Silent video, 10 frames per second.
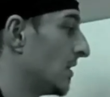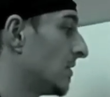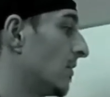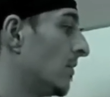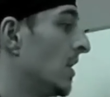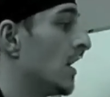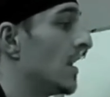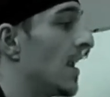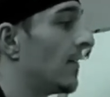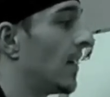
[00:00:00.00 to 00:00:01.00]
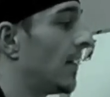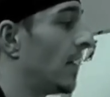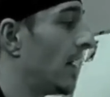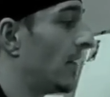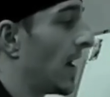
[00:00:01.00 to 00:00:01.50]
So never ever
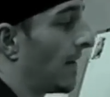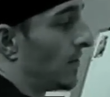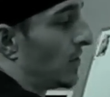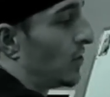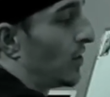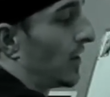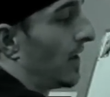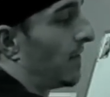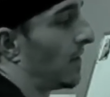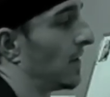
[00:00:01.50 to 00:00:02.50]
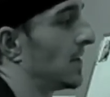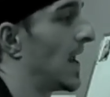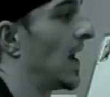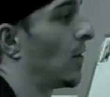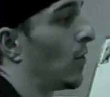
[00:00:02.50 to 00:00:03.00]
ever have just jerky for a
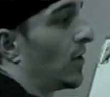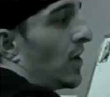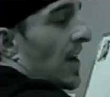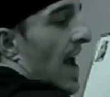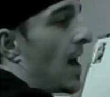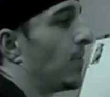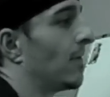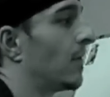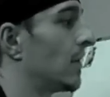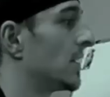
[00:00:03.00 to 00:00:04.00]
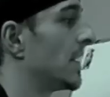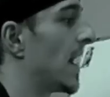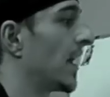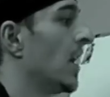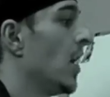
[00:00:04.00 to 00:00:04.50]
snack or an apple for a
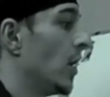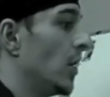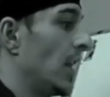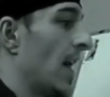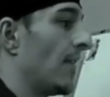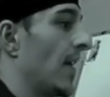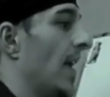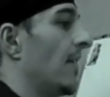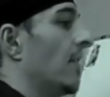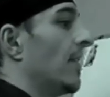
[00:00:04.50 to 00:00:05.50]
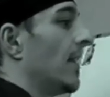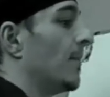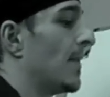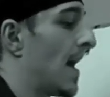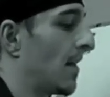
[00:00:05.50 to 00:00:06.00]
snack. You need to have everything
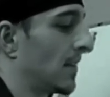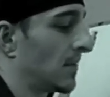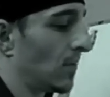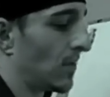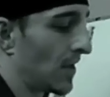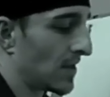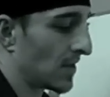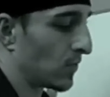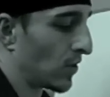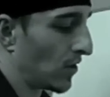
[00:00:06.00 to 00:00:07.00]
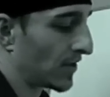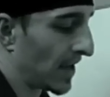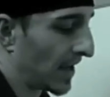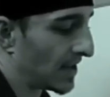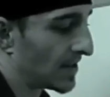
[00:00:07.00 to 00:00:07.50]
balanced. So this is what it looks
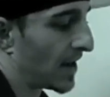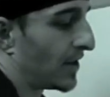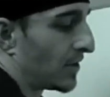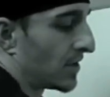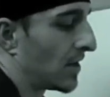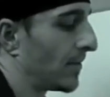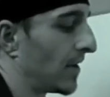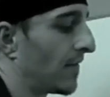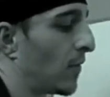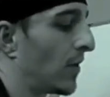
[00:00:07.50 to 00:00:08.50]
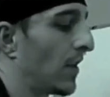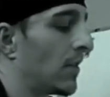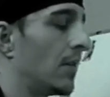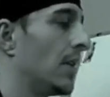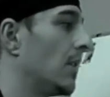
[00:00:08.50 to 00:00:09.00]
like inside your stomach, 40,
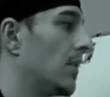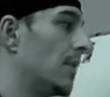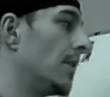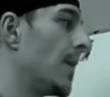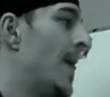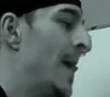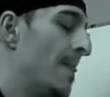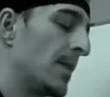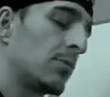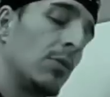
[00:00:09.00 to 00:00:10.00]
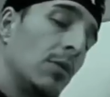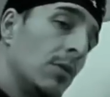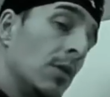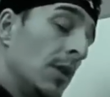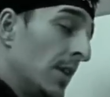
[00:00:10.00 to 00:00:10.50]
30, 30. This
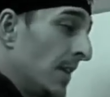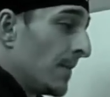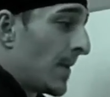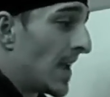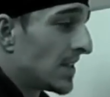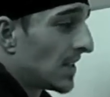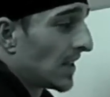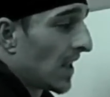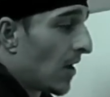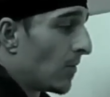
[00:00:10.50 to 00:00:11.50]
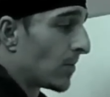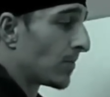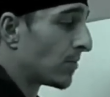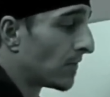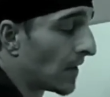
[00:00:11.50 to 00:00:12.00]
will basically help
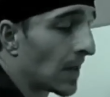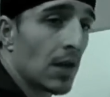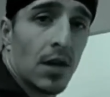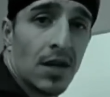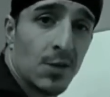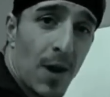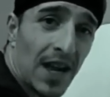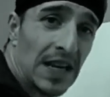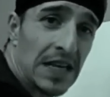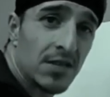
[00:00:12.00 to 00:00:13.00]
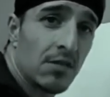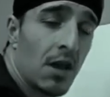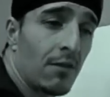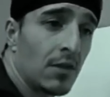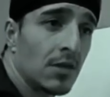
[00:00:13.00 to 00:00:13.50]
prevent a spike in insulin
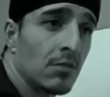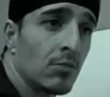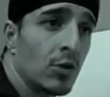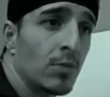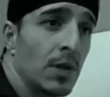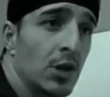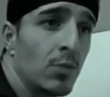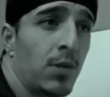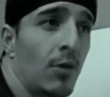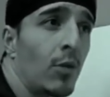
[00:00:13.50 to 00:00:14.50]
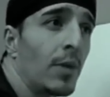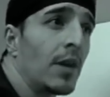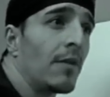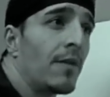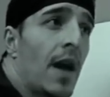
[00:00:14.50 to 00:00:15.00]
levels, which means you probably won't be in
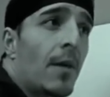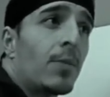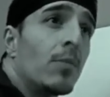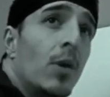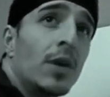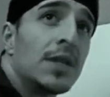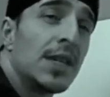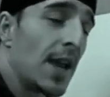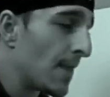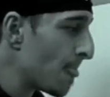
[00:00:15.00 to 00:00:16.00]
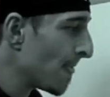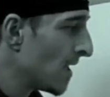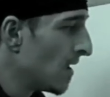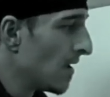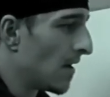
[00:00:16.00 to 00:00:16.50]
a fat promoting state.
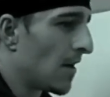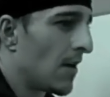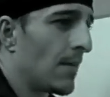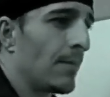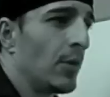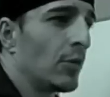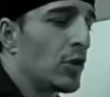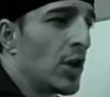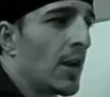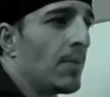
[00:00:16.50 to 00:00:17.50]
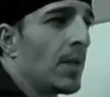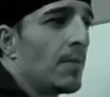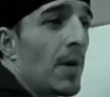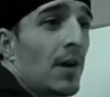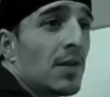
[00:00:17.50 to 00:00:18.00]
You'll champion
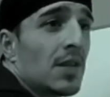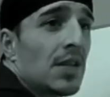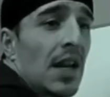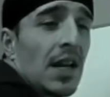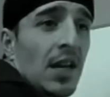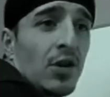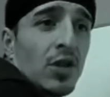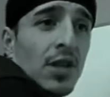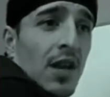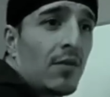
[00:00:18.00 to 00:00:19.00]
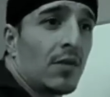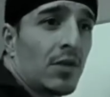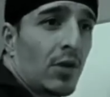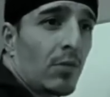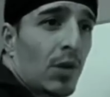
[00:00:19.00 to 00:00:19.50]
better sustained energy levels, so
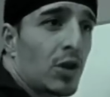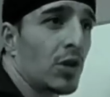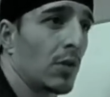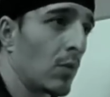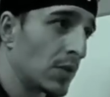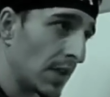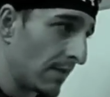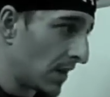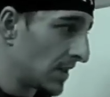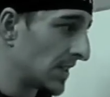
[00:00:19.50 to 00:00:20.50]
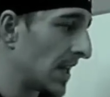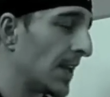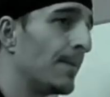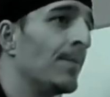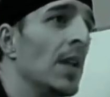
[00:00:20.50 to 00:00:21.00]
your blood sugar will stay very
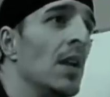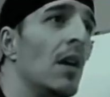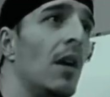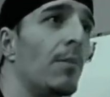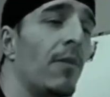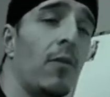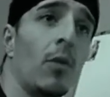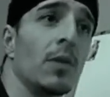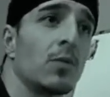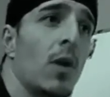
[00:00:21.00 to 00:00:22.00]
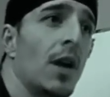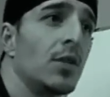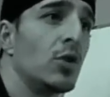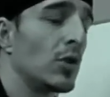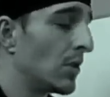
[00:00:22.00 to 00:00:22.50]
steady. Performance-wise,
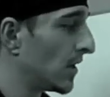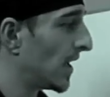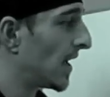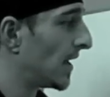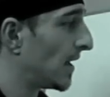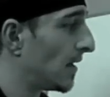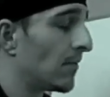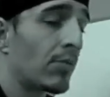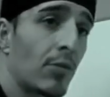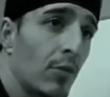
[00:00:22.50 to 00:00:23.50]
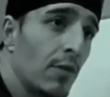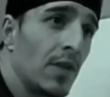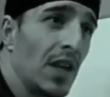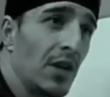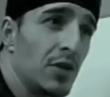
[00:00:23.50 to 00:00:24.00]
you should look at an
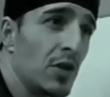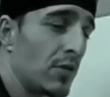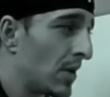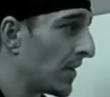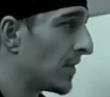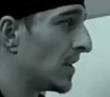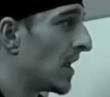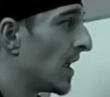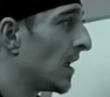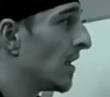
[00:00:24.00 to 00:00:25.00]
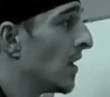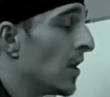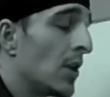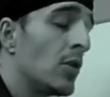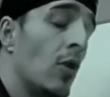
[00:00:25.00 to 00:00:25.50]
improved energy throughout the day.
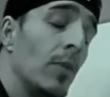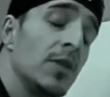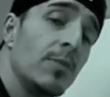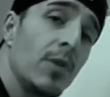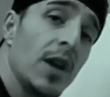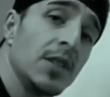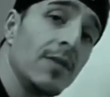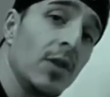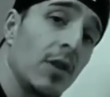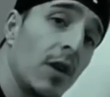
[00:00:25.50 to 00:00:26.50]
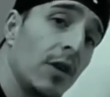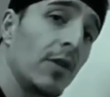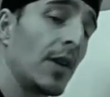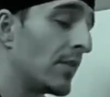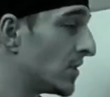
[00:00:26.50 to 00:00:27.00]
Don't be surprised if you're
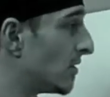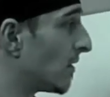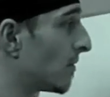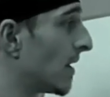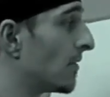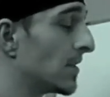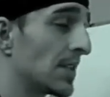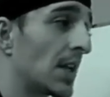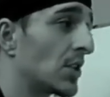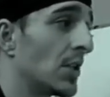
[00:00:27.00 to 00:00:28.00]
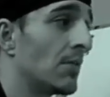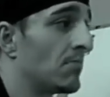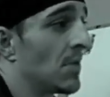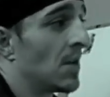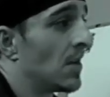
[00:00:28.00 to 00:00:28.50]
hungry every 2 to 3 hours. That's actually
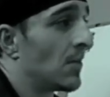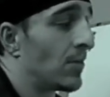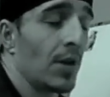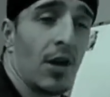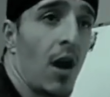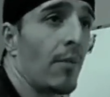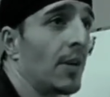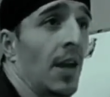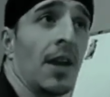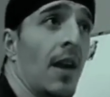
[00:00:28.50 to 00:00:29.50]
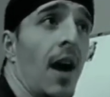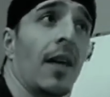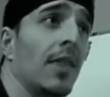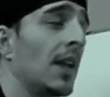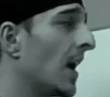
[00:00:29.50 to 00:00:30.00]
pretty common, and I
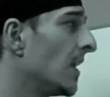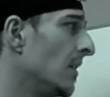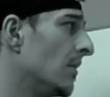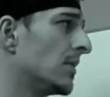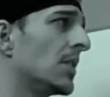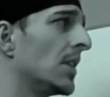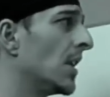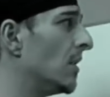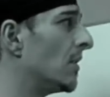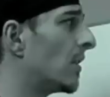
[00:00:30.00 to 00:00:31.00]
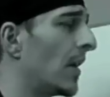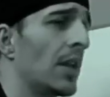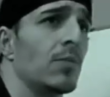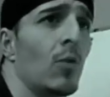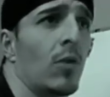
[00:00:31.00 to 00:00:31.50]
think ideal. It's going to get you to
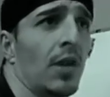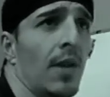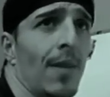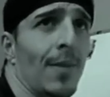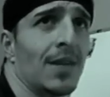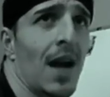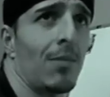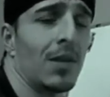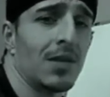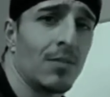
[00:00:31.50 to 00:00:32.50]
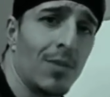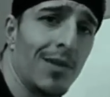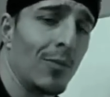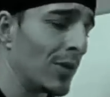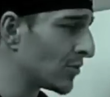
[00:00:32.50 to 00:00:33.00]
graze more, keep that metabolism
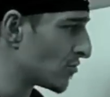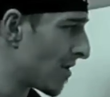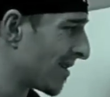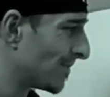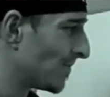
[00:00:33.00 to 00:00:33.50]
burning real strong.